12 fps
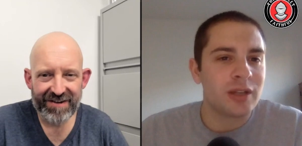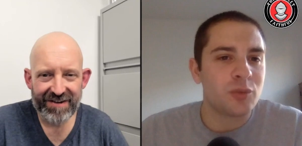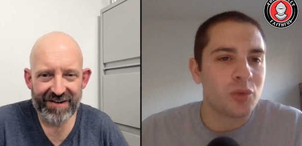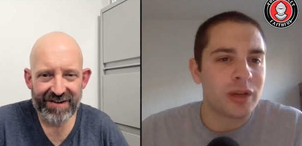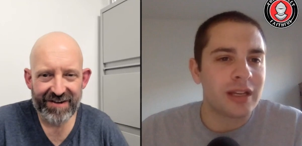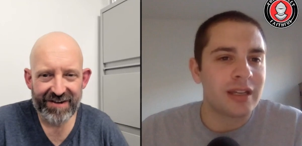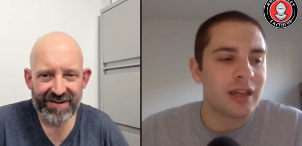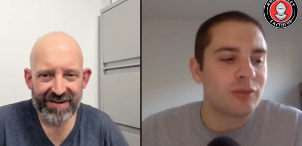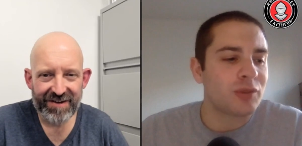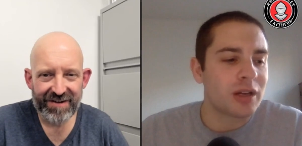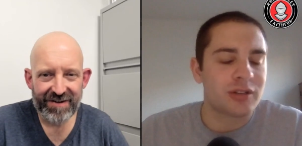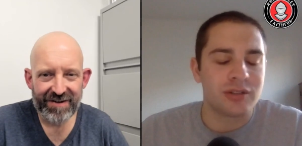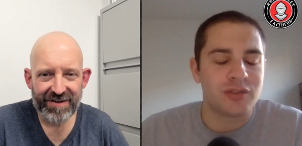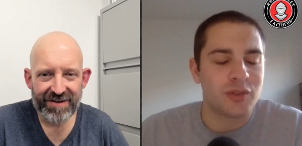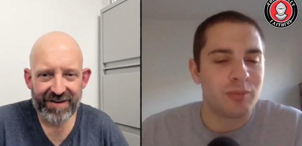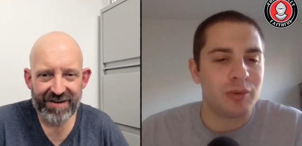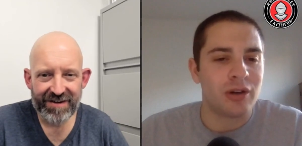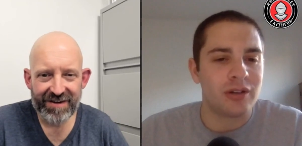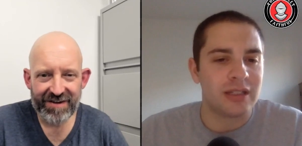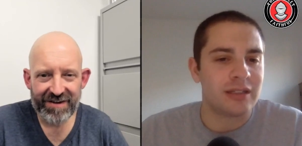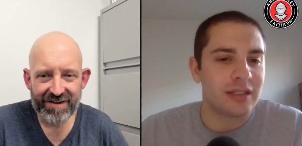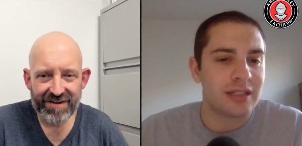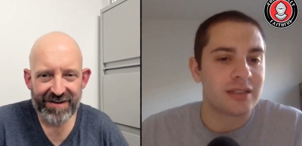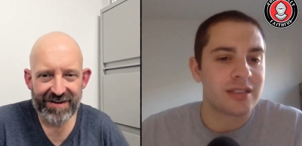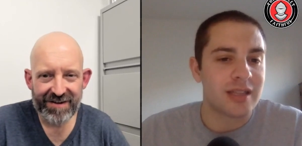Speaker 1: it. We're gonna get Rutgers football in late